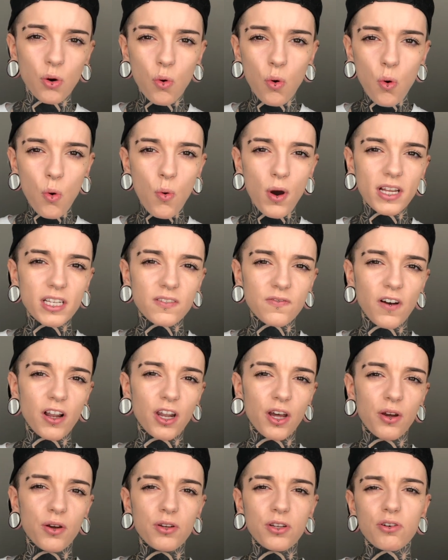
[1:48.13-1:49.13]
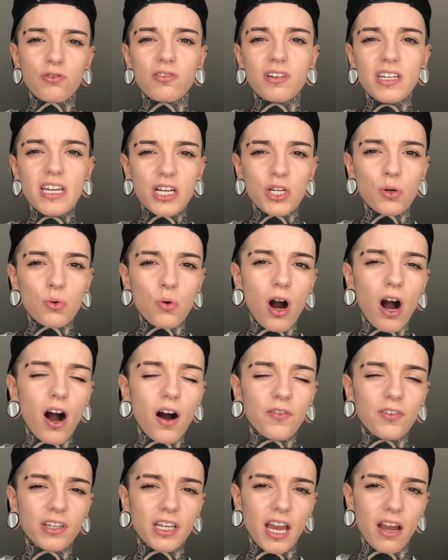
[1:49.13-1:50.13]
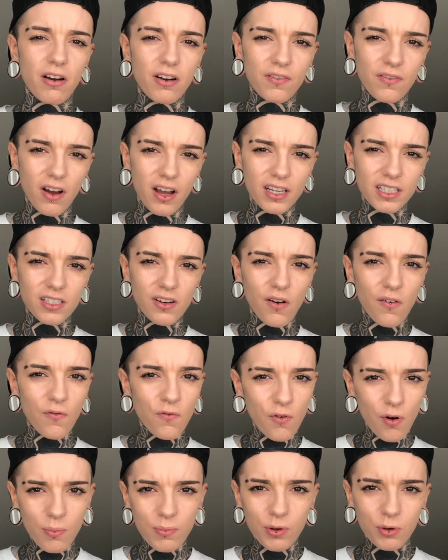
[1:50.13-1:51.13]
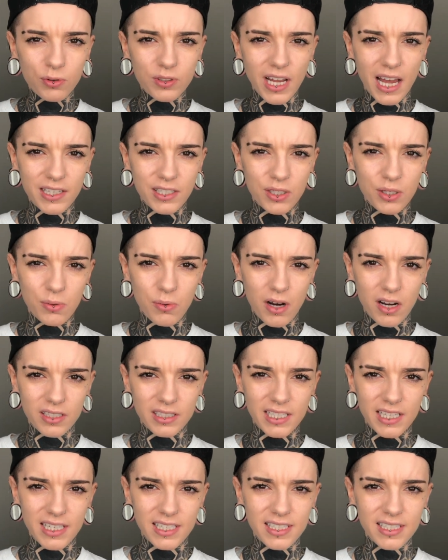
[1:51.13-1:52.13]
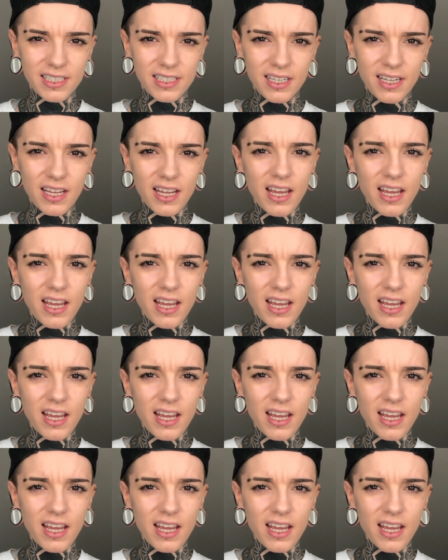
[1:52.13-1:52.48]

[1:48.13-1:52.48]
always follow your initial aftercare advice from your tattoo artist.